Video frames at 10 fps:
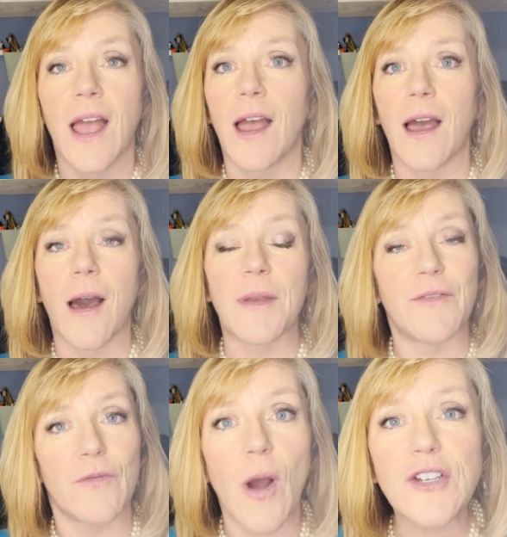
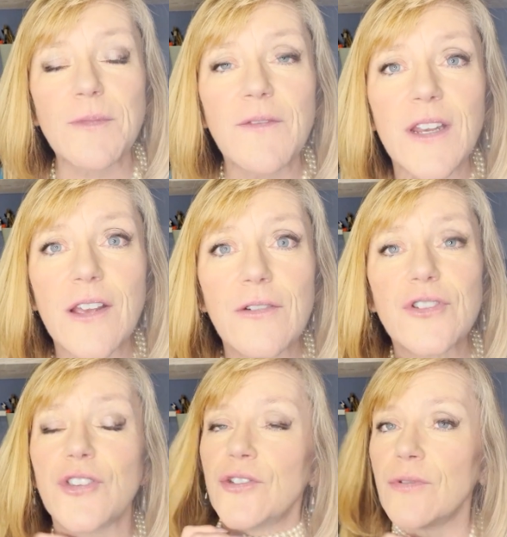If you've watched my
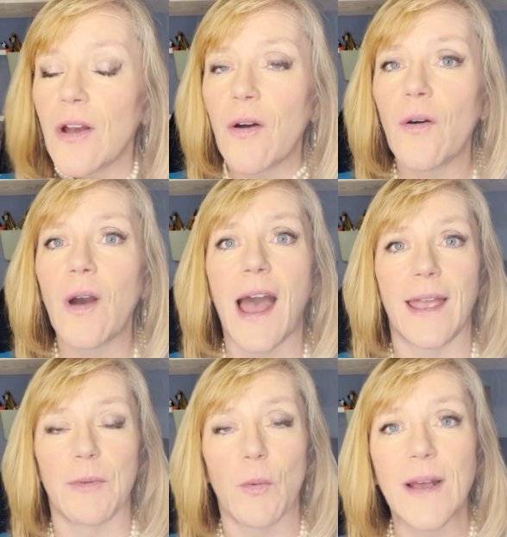videos, you know I
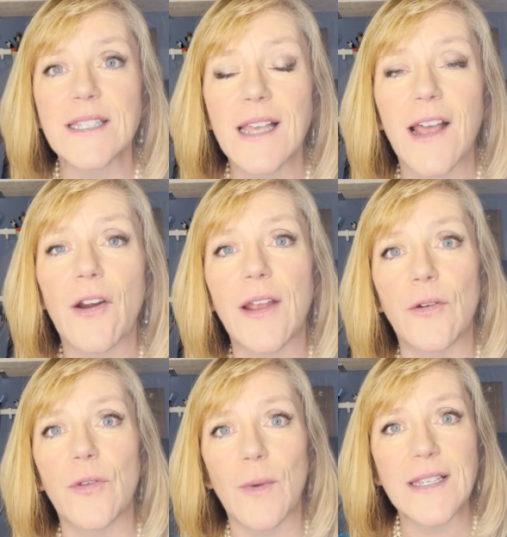am a West Sider. I
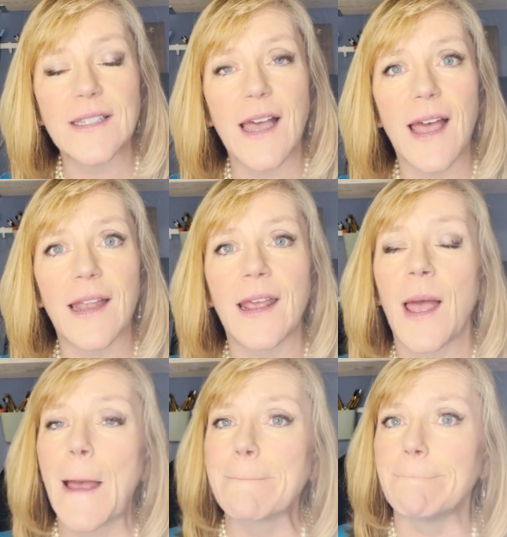know the West Side
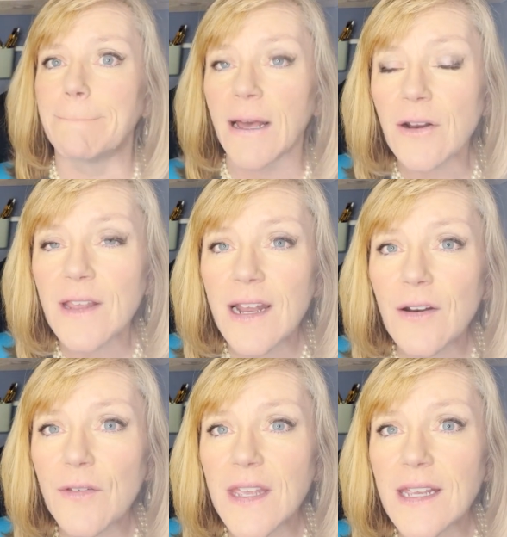better than I
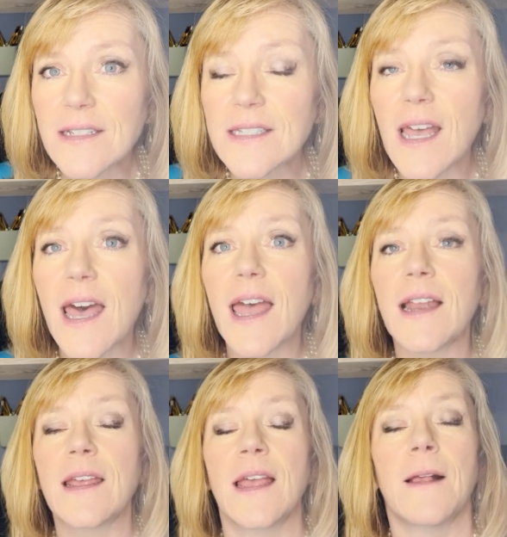know the East
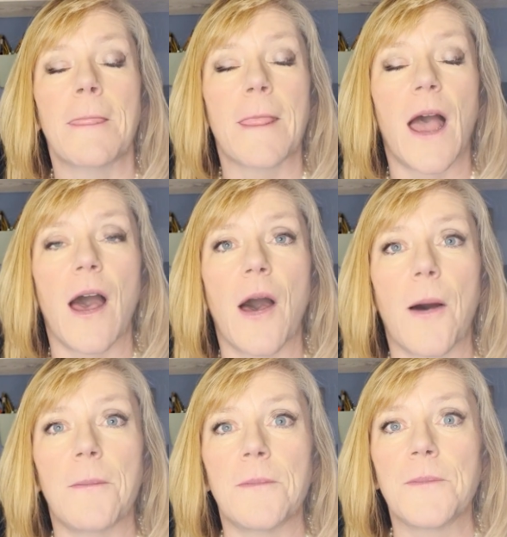Side. I